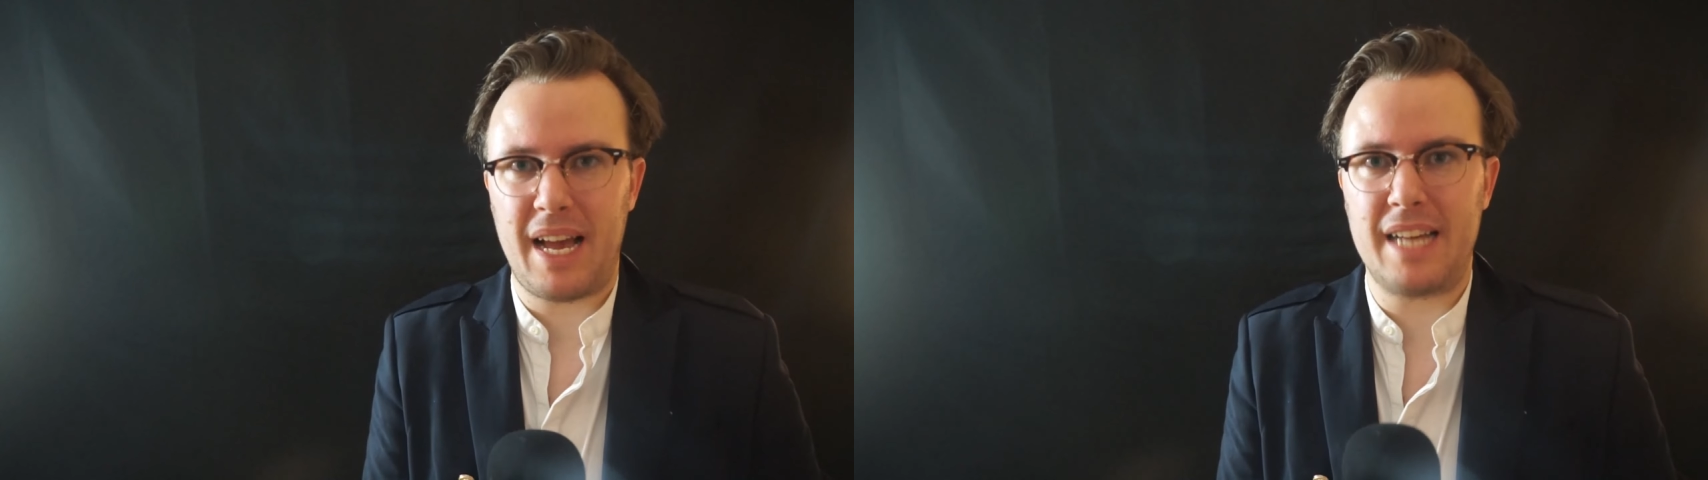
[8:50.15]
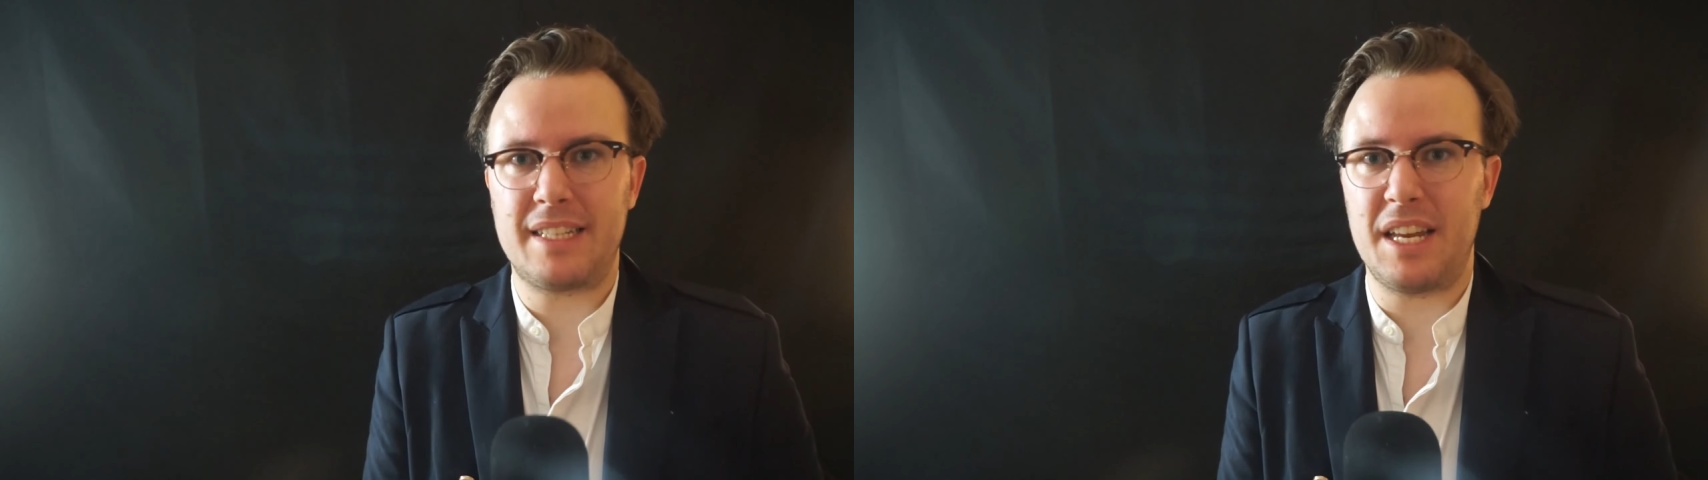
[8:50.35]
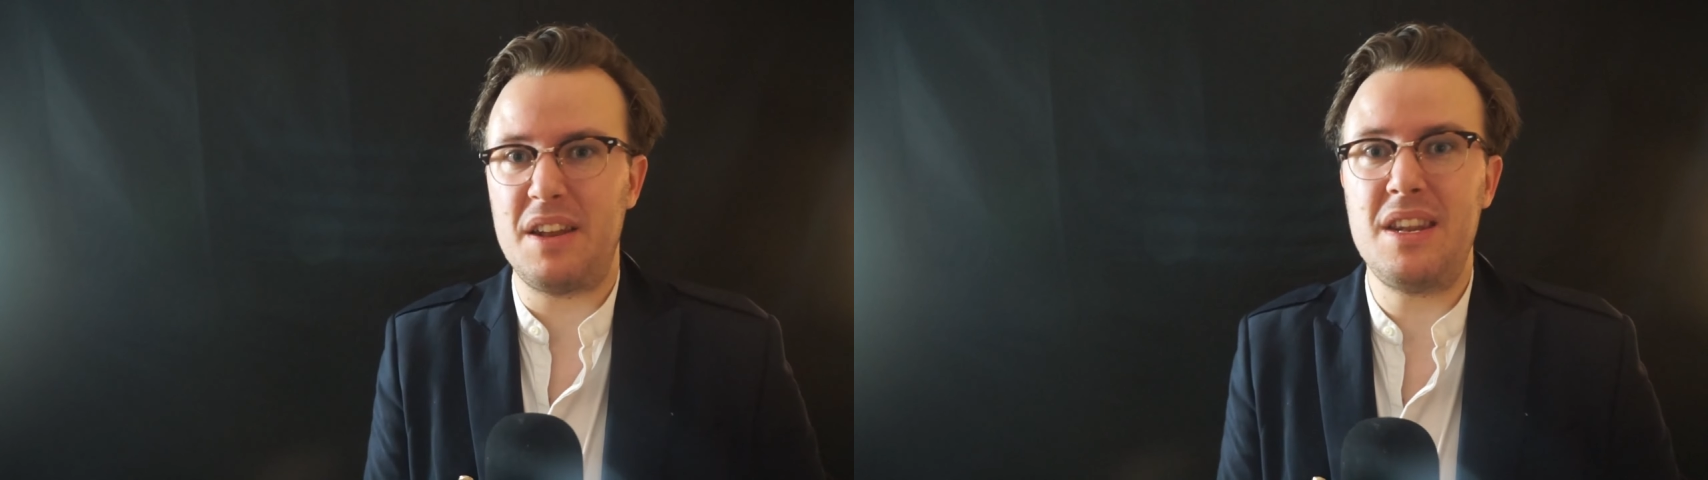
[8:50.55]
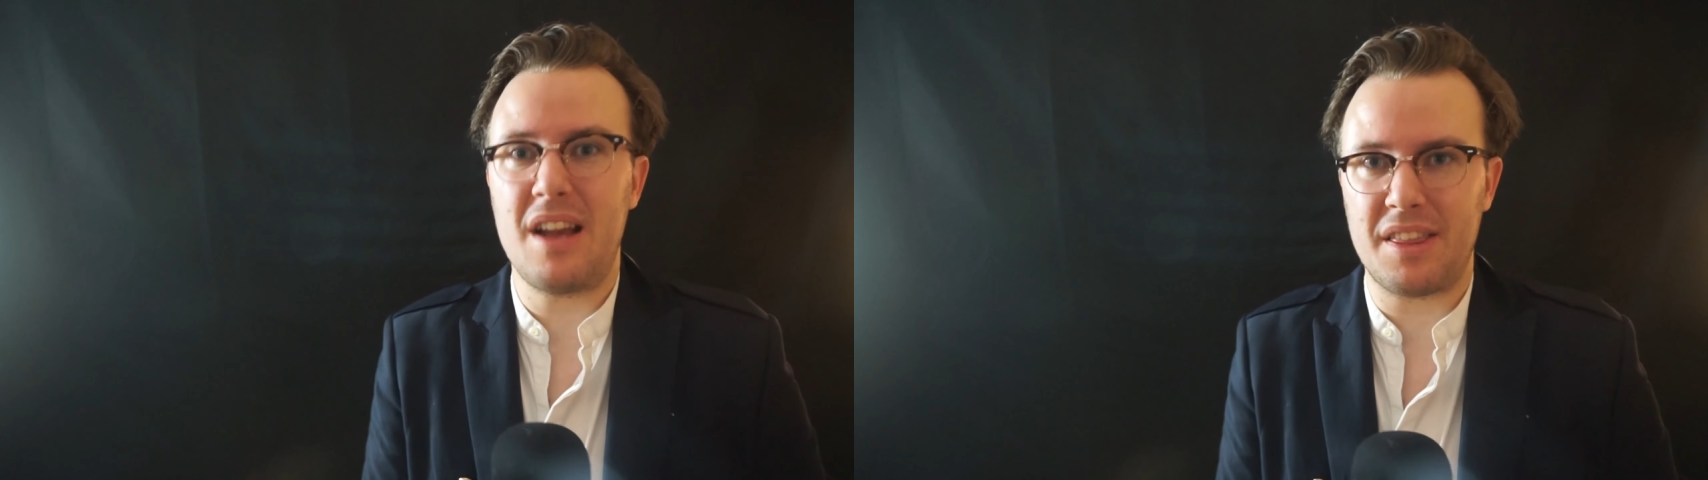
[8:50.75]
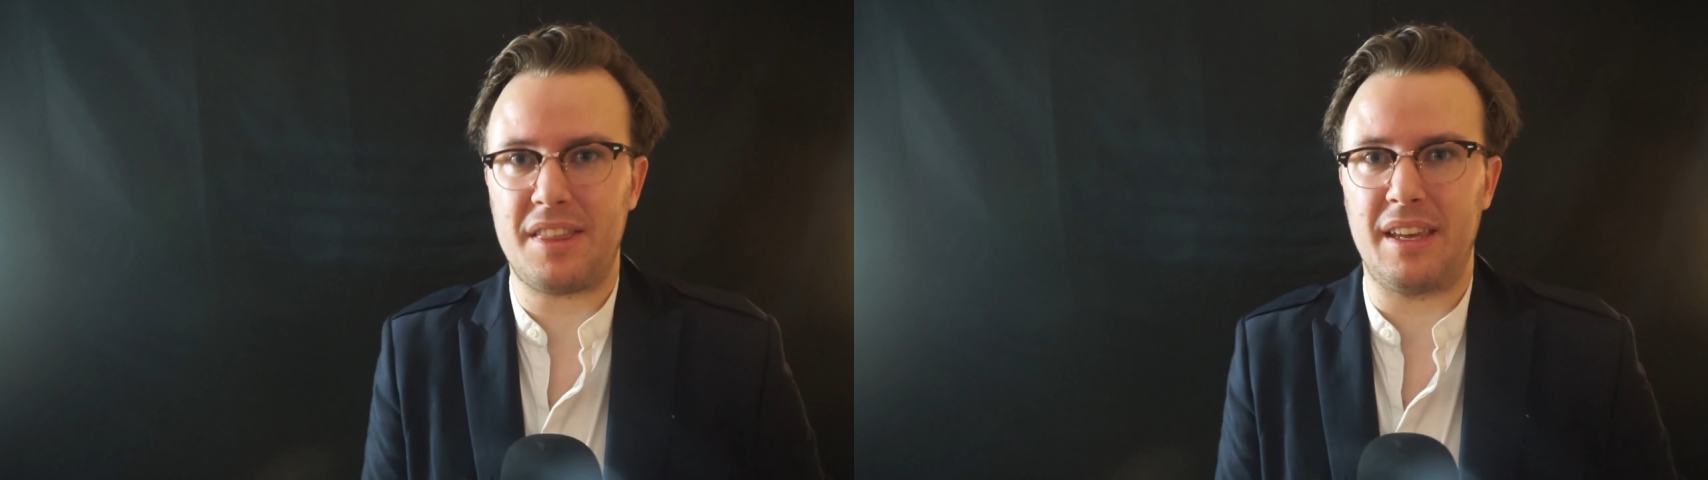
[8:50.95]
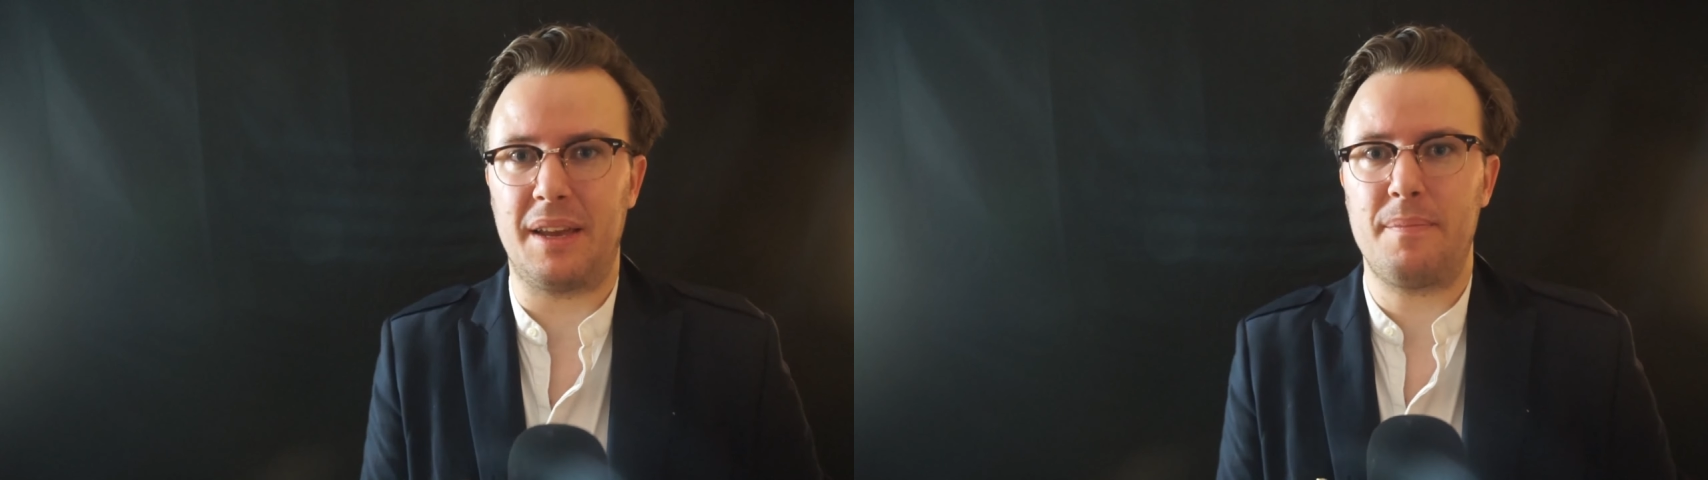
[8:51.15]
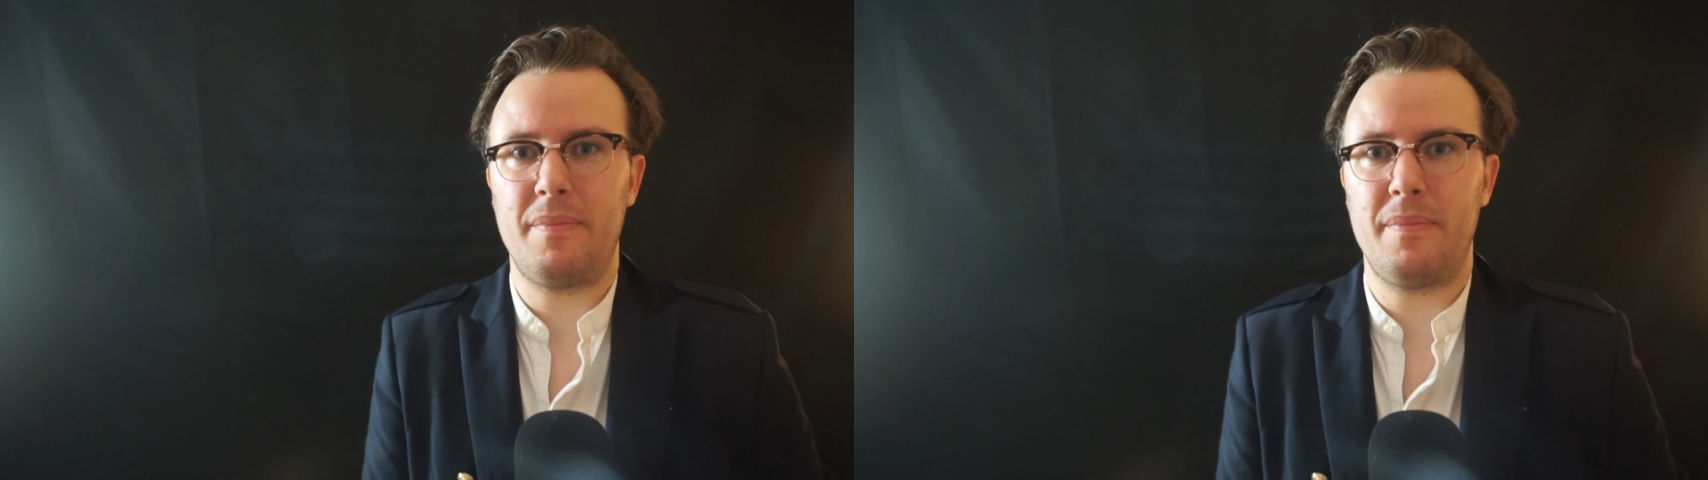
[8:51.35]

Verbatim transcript: as in nothing.